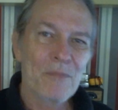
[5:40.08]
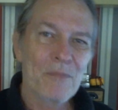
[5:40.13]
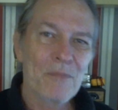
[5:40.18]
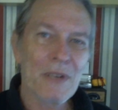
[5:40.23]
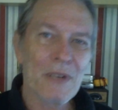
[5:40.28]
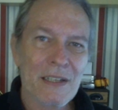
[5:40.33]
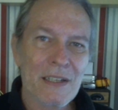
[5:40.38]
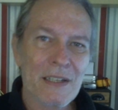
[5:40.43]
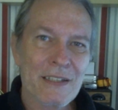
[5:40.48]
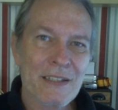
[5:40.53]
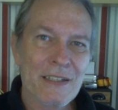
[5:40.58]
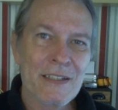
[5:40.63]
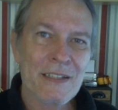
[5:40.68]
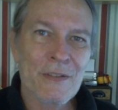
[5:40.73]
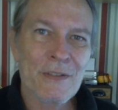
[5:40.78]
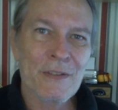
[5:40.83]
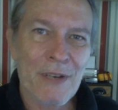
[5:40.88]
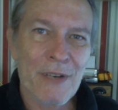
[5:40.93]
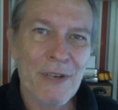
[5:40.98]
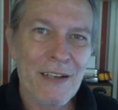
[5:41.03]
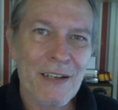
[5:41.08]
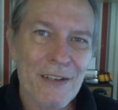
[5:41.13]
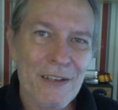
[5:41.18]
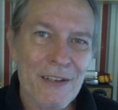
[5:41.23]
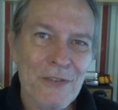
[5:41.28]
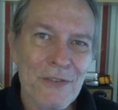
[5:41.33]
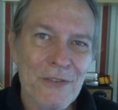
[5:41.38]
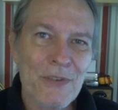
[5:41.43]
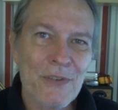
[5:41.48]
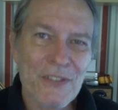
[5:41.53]
But anyway, I
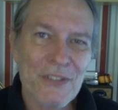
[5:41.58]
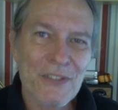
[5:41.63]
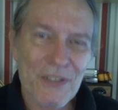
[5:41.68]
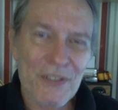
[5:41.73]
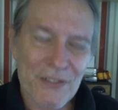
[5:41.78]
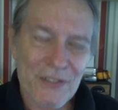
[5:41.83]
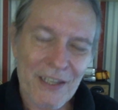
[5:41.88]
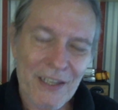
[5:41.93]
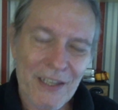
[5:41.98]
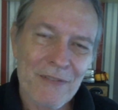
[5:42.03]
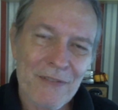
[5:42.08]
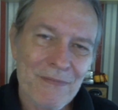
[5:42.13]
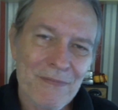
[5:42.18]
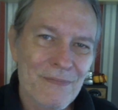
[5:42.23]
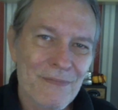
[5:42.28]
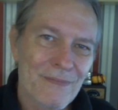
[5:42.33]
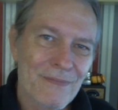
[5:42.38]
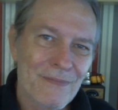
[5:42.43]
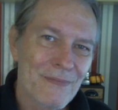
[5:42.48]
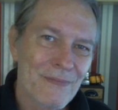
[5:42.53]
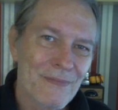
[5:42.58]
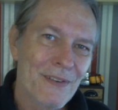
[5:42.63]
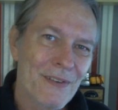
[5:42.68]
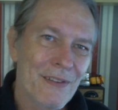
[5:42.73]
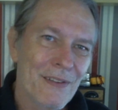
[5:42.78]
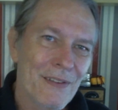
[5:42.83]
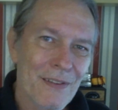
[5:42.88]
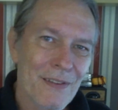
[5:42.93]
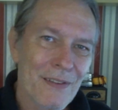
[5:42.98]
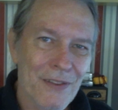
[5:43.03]
do wish to say
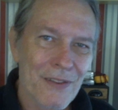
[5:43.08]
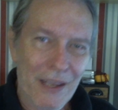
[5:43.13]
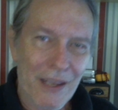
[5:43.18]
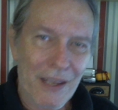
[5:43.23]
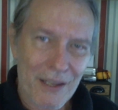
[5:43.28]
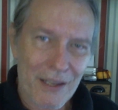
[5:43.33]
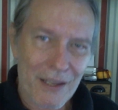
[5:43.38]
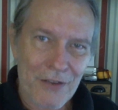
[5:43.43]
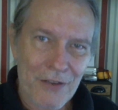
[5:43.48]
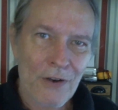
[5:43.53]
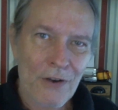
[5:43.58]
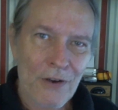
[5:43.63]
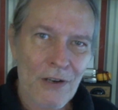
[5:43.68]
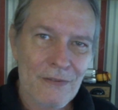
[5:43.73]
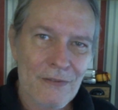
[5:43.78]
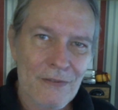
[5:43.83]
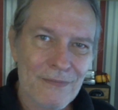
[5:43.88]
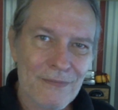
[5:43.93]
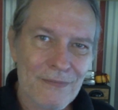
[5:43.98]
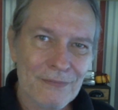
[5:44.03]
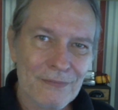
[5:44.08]
thank you all